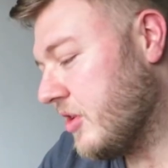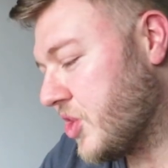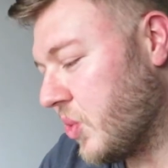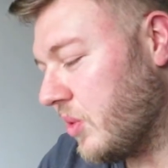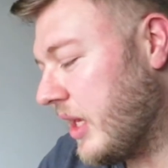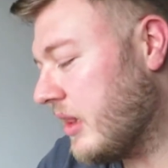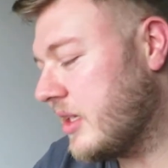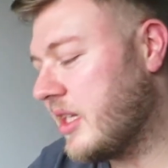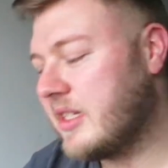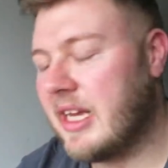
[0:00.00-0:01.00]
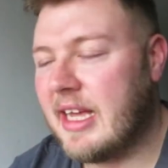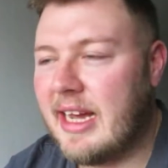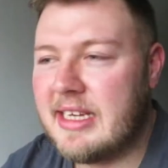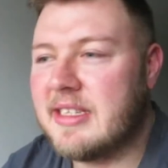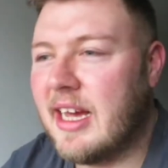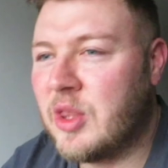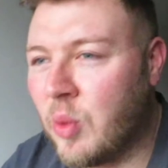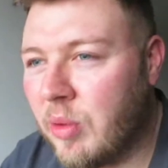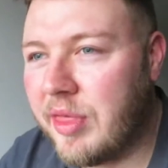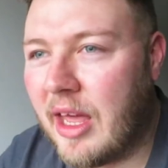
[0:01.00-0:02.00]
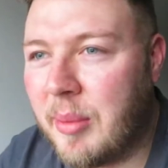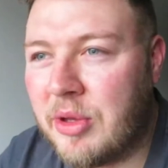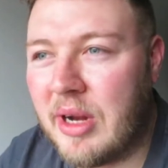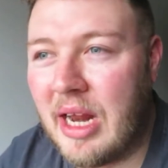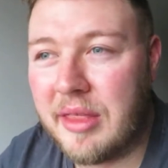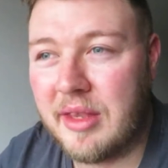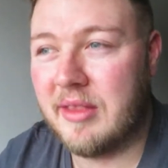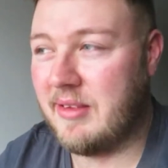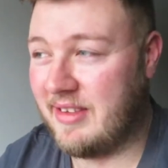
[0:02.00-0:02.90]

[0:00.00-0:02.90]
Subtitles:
So needless to say, guys, I don't think I'll be doing anything